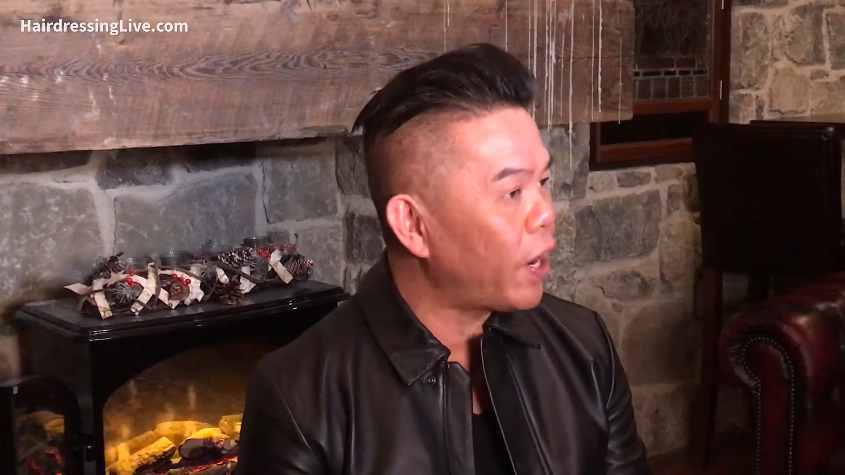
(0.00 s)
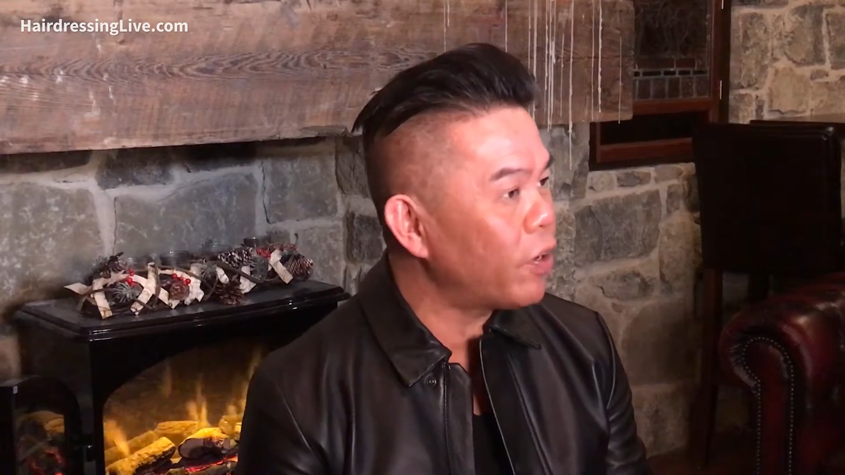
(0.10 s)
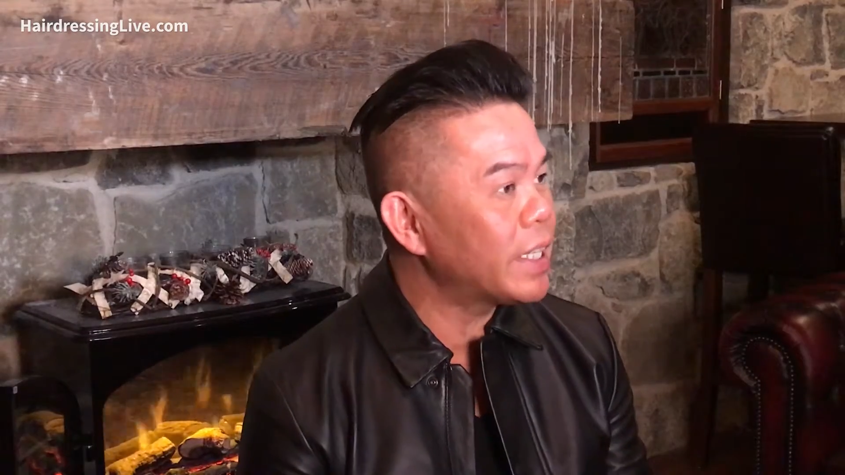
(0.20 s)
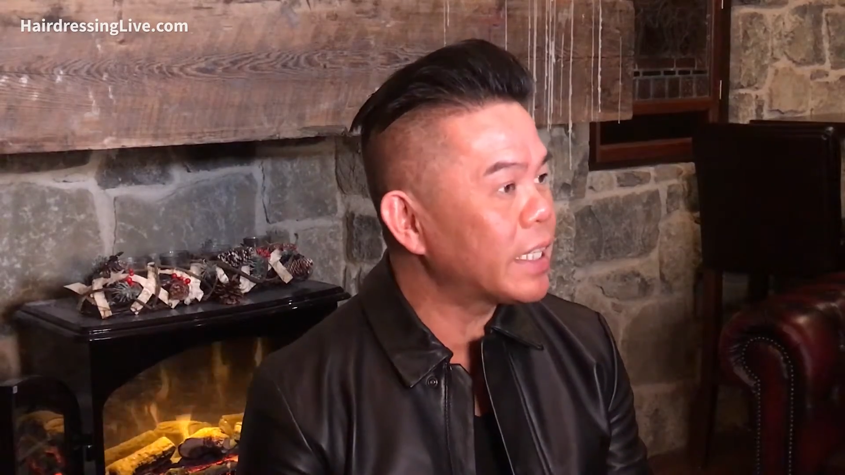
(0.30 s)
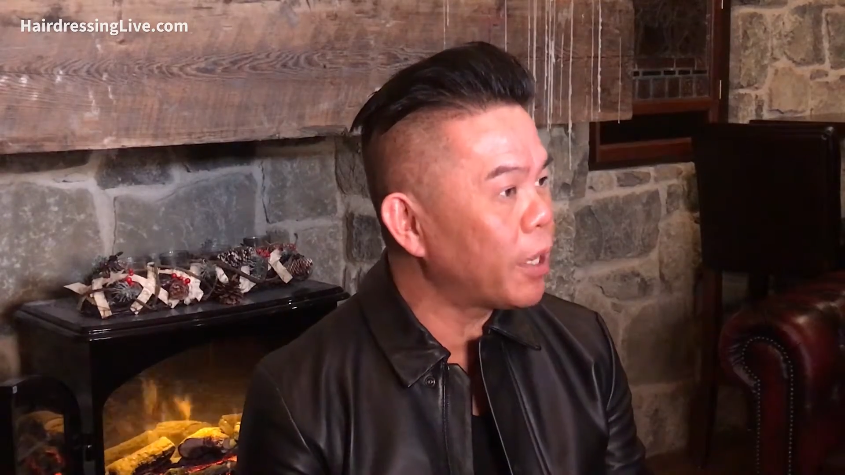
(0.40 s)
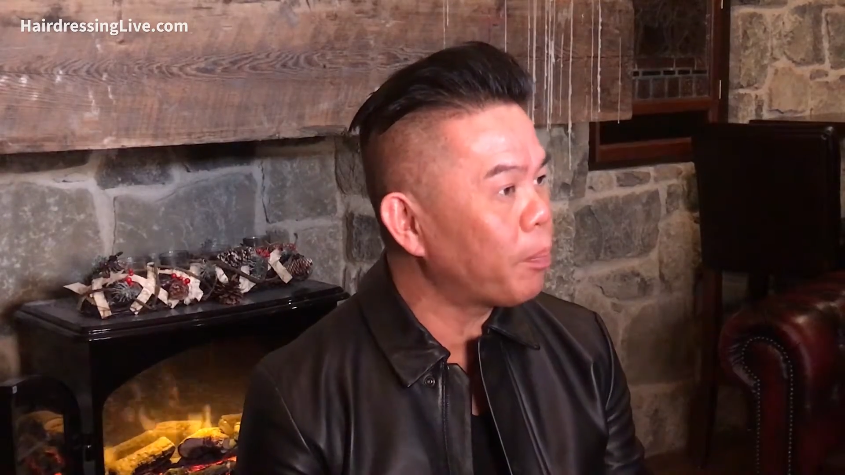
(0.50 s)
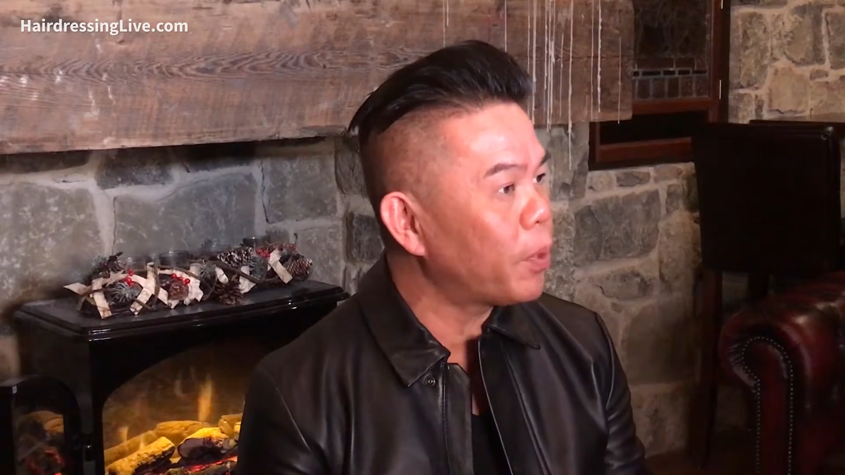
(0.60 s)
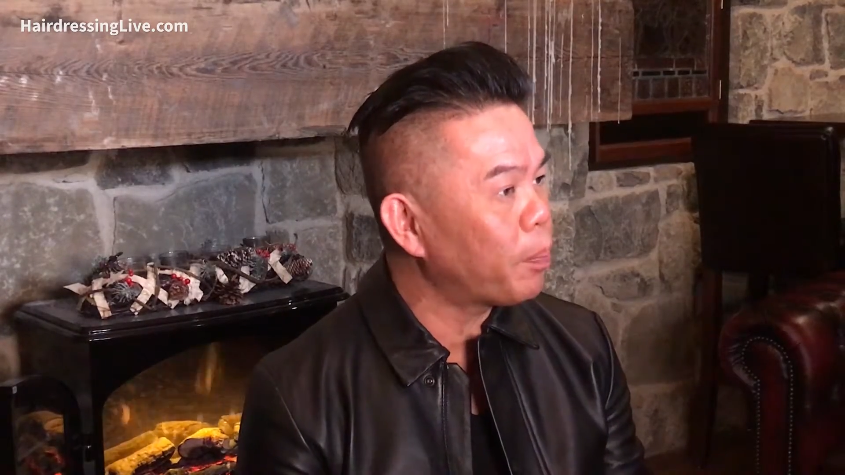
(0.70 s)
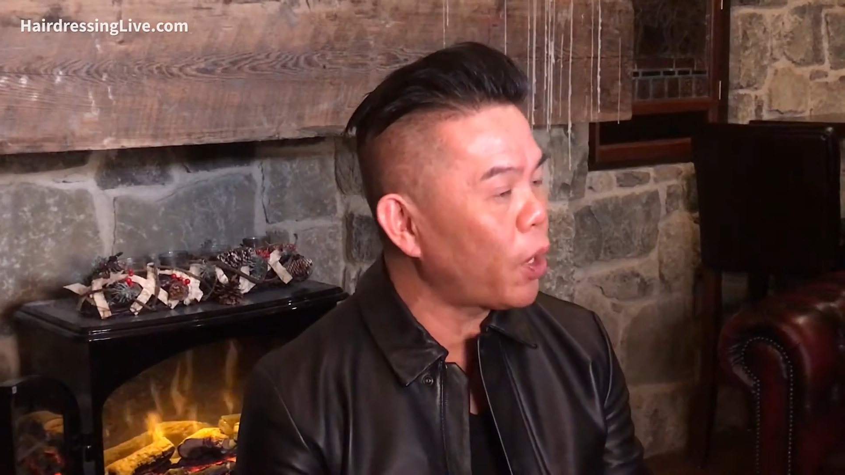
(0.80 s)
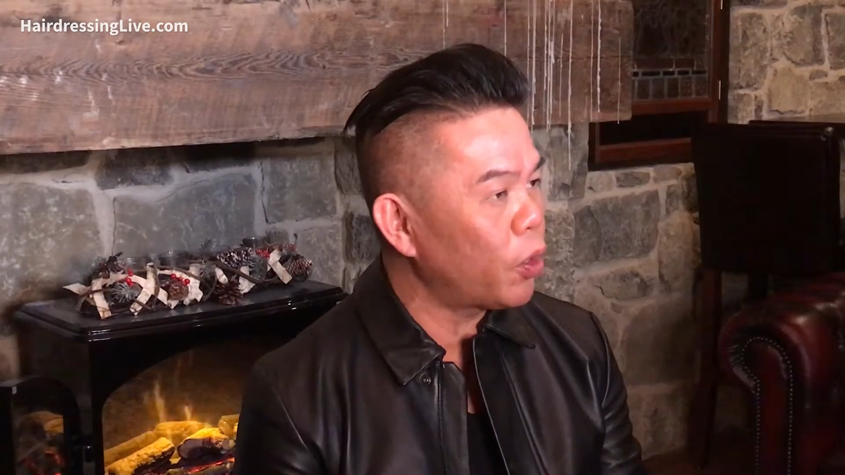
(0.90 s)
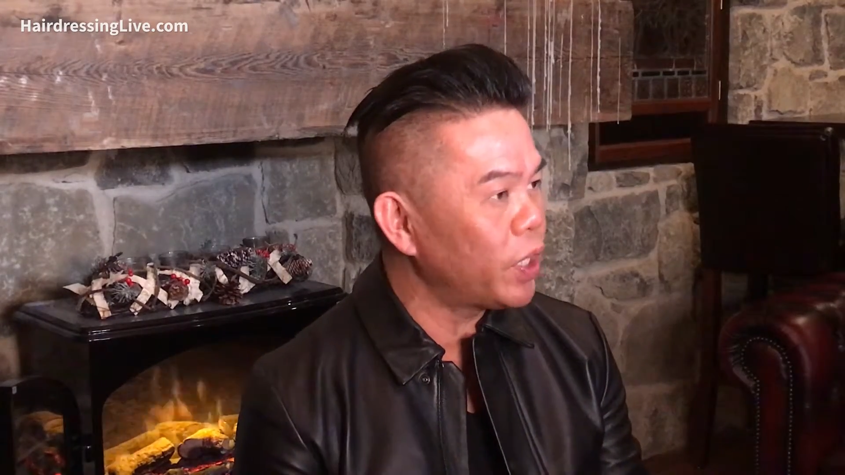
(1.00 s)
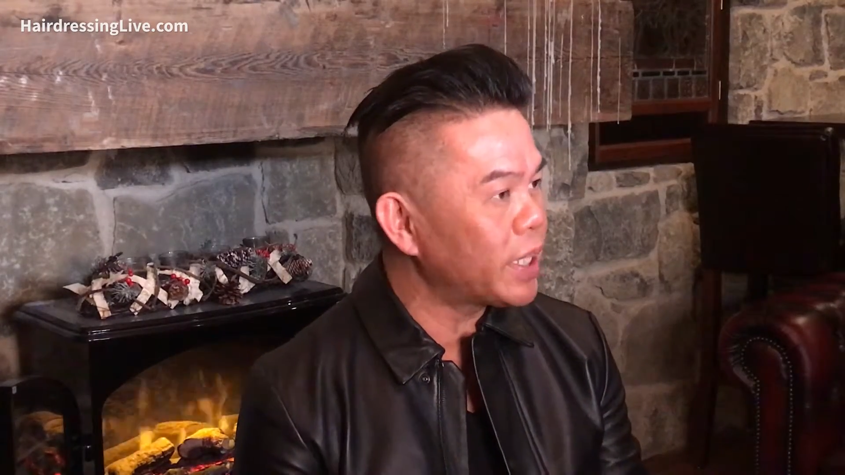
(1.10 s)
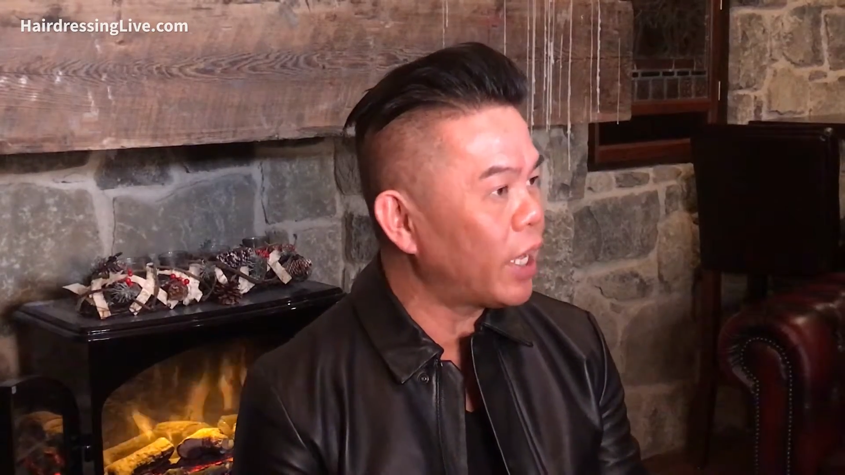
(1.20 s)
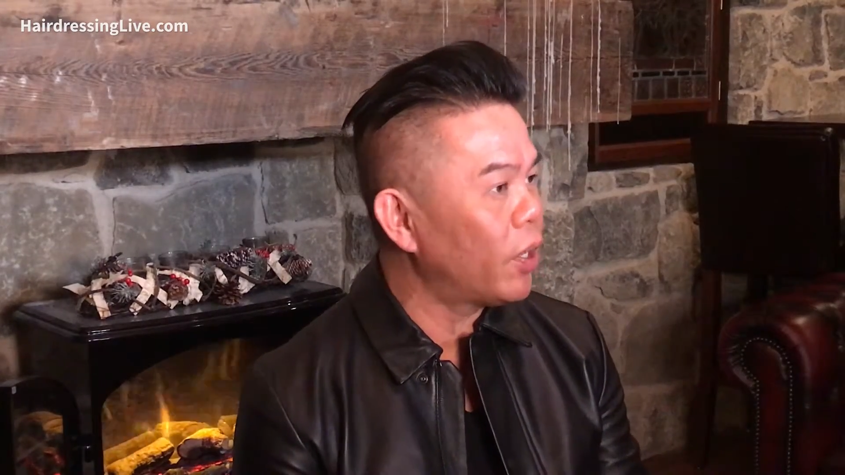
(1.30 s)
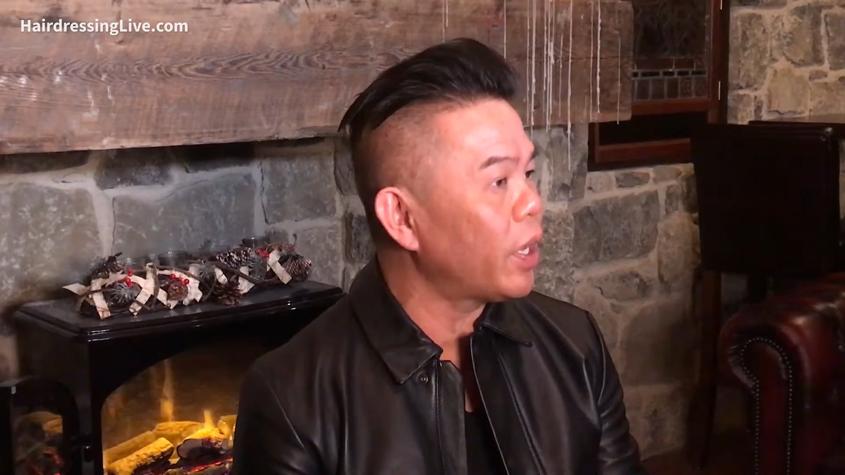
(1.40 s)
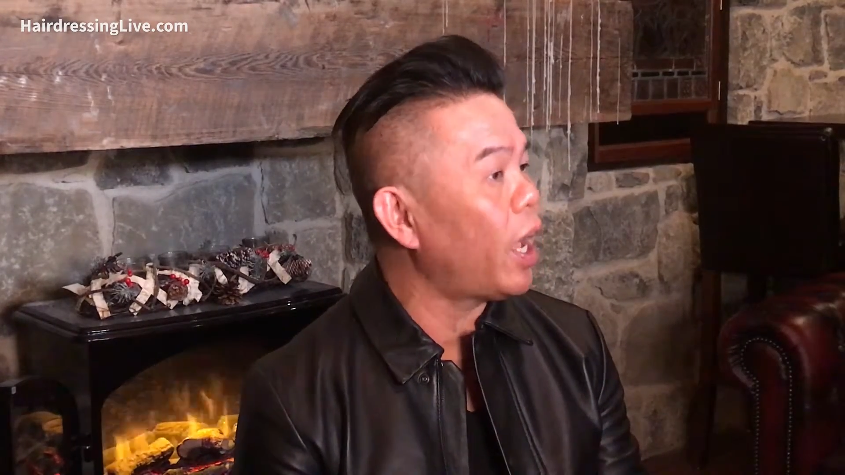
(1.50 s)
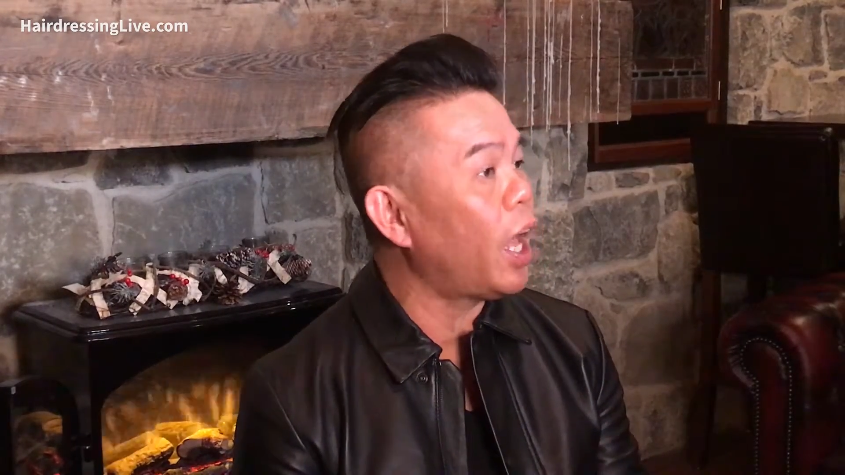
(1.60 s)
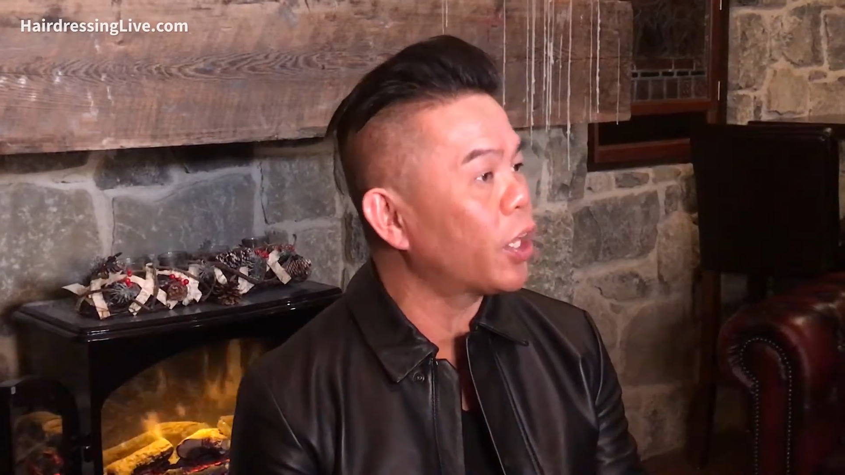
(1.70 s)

very simple ponytail.